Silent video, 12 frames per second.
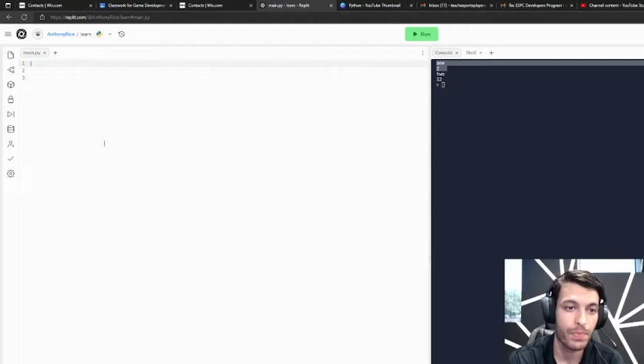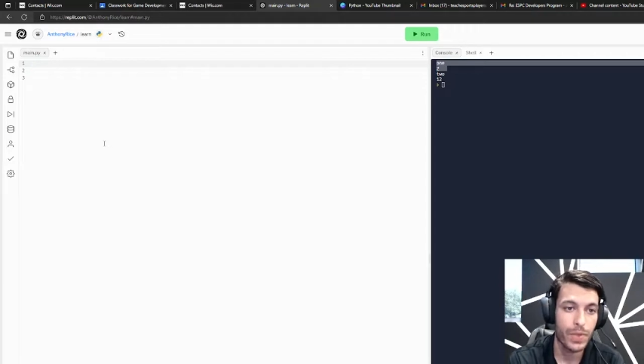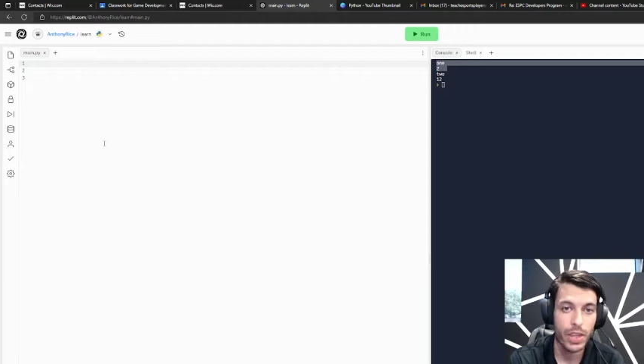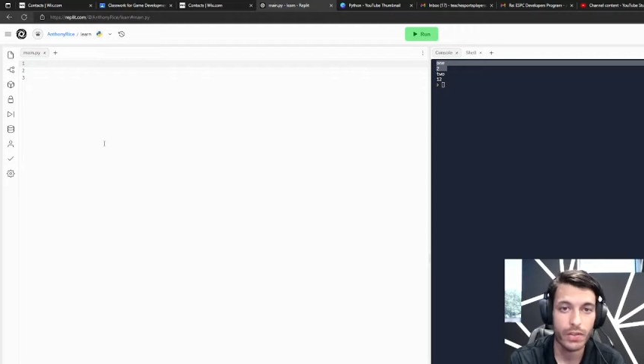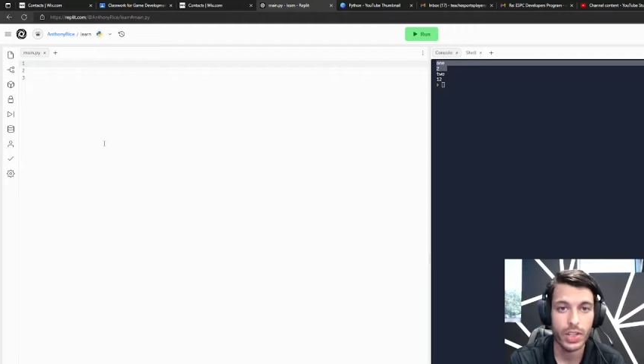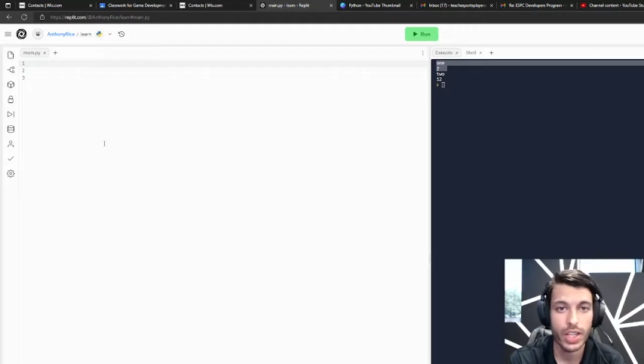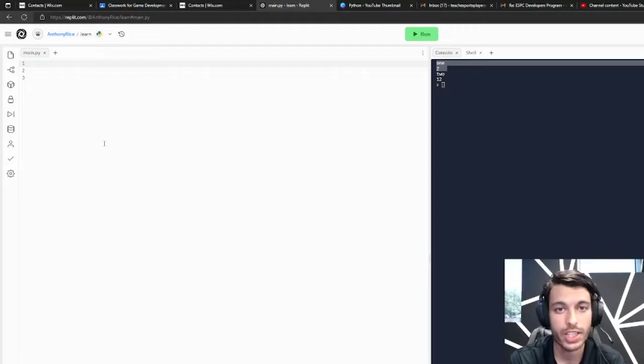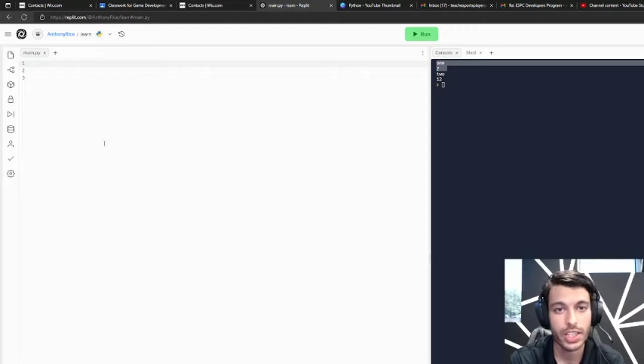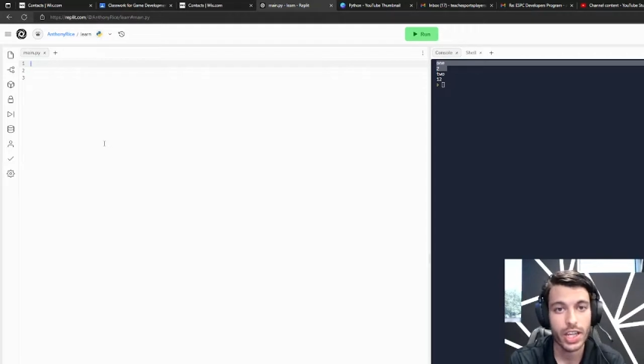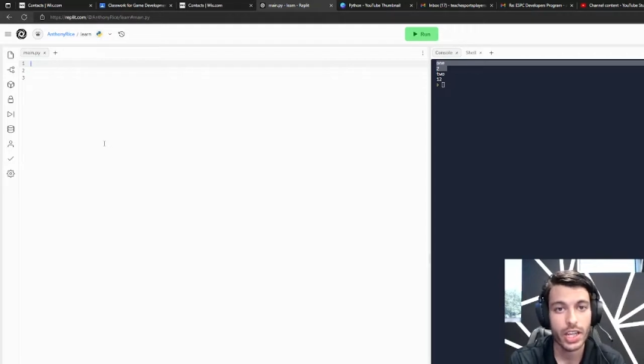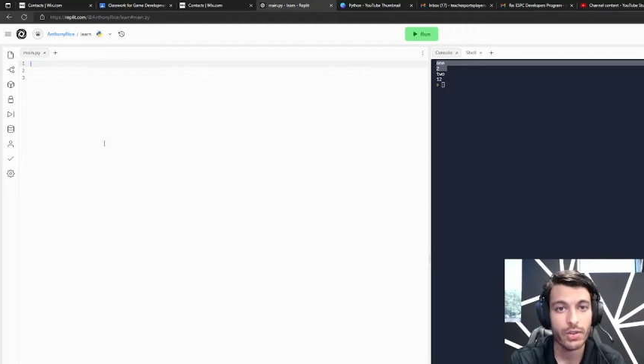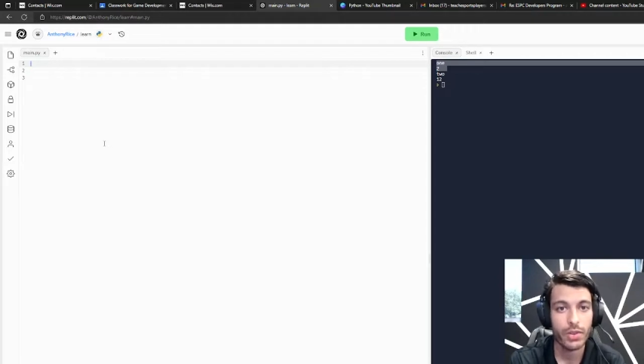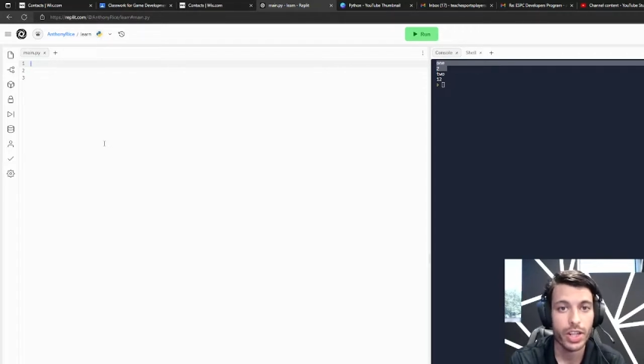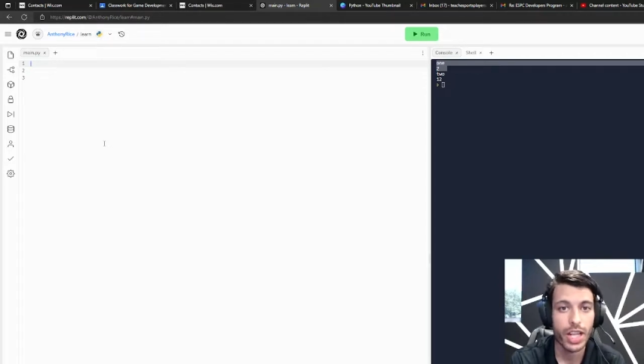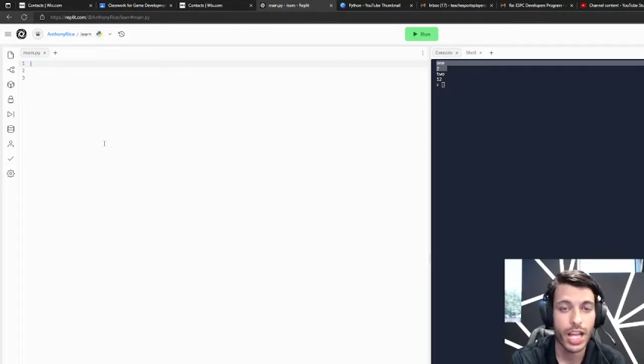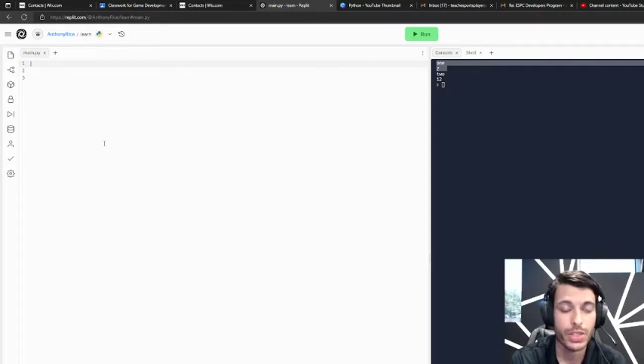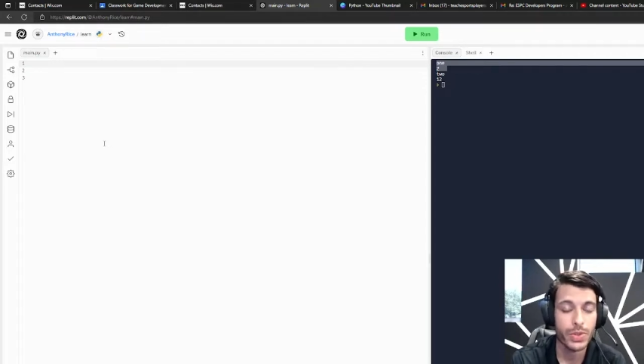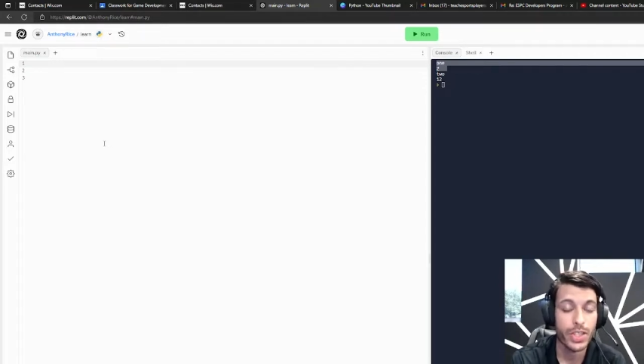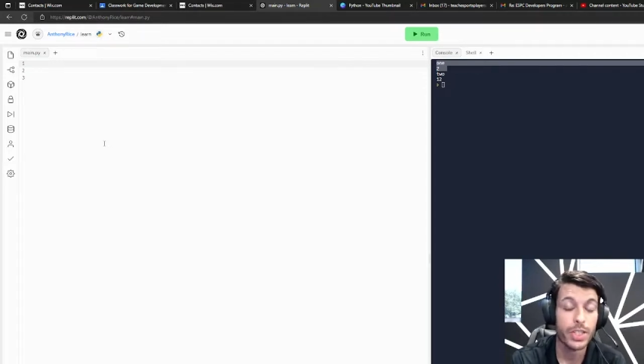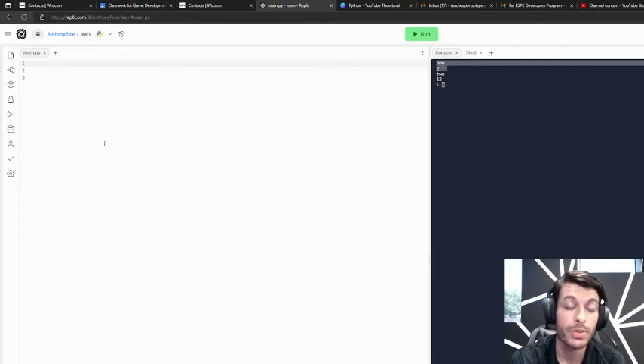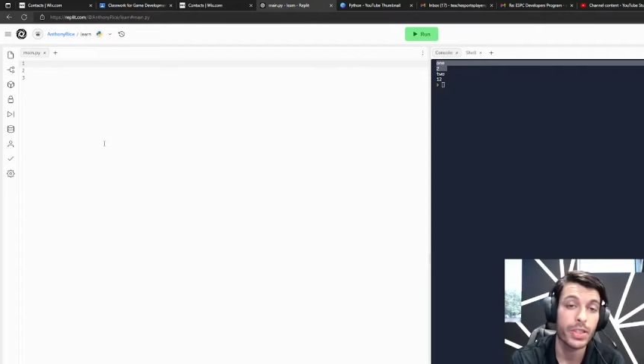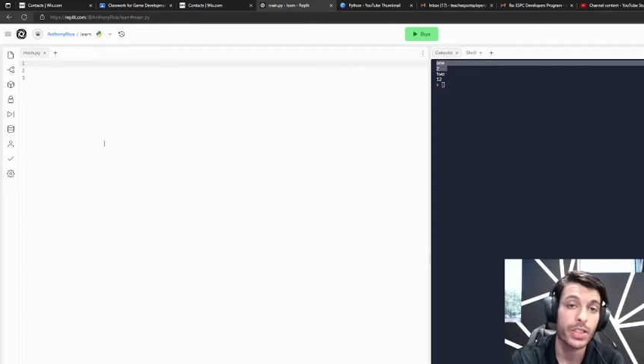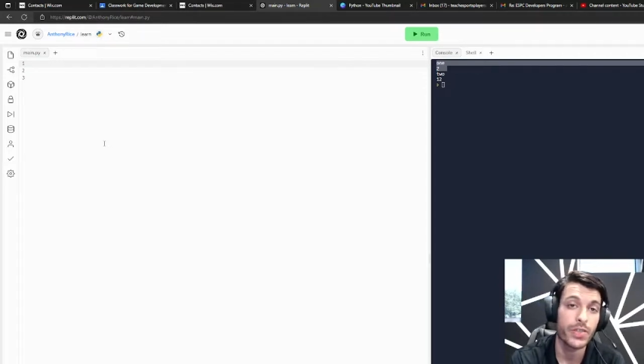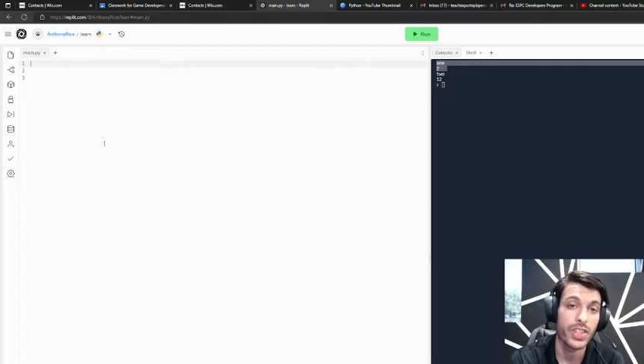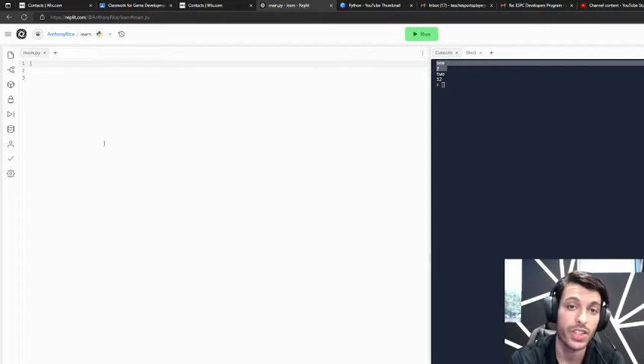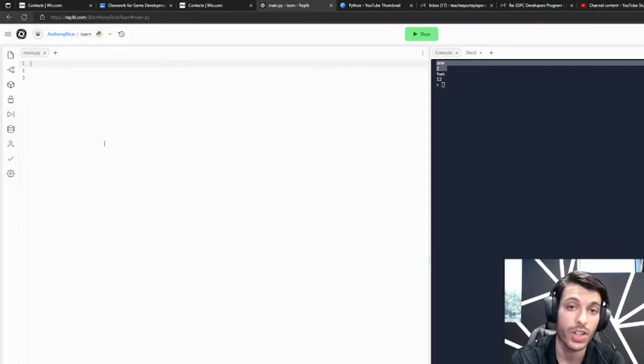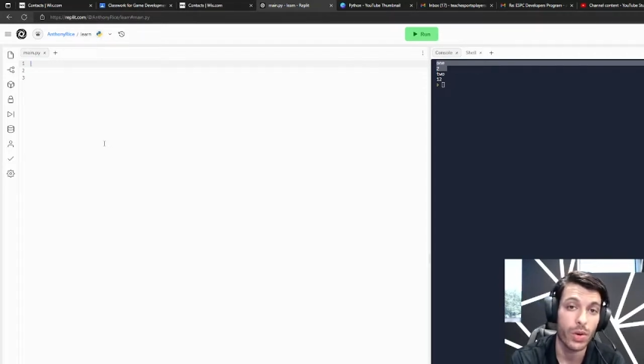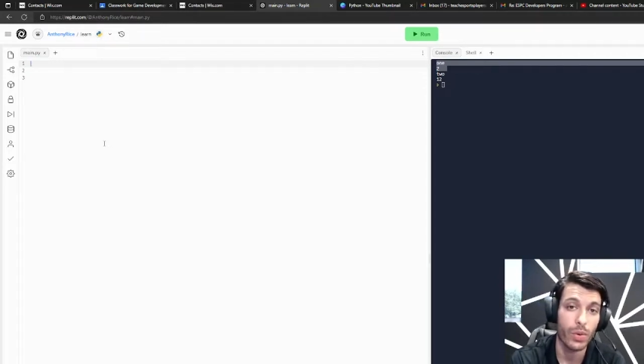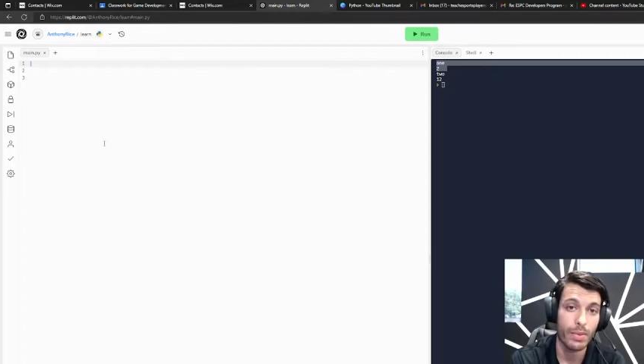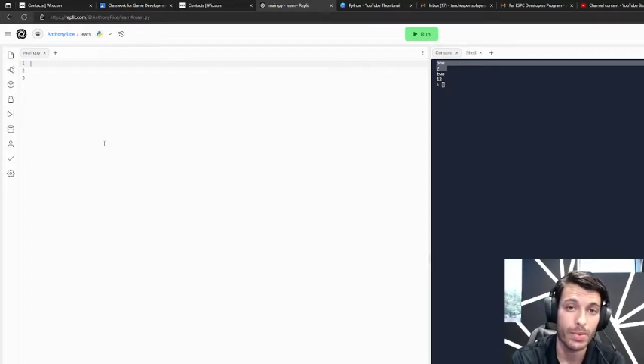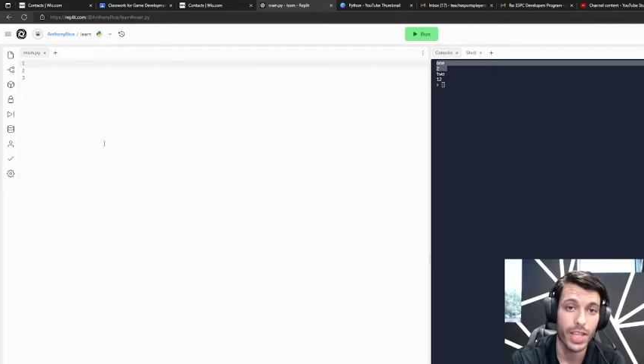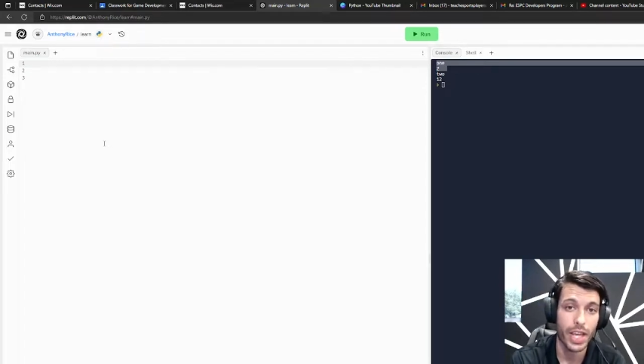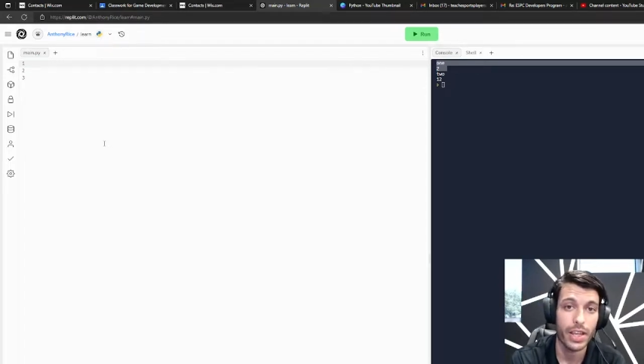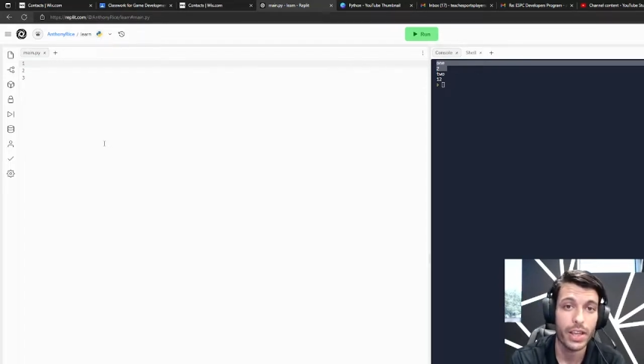If you'd like to take a free class with us, please visit our website.